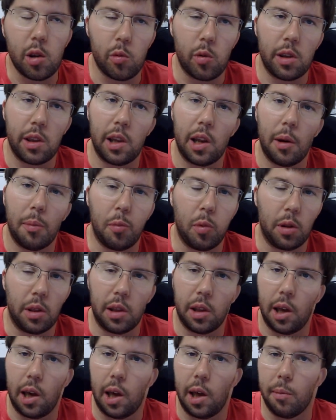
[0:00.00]
You ended up
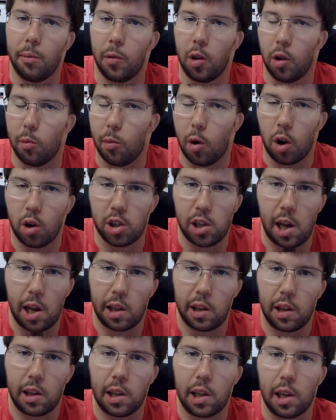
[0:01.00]
with Lamar
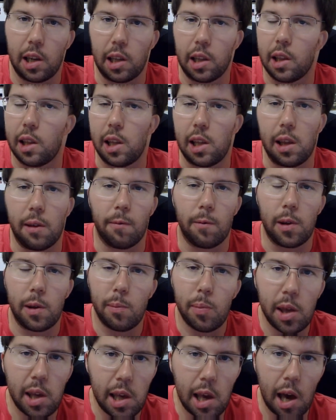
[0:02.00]
Jackson getting the
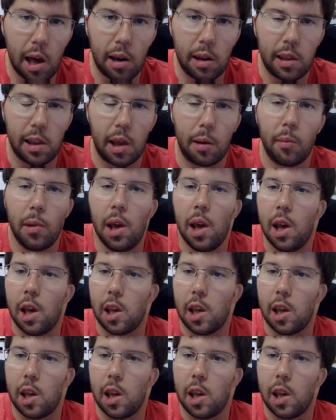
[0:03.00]
MVP out of them.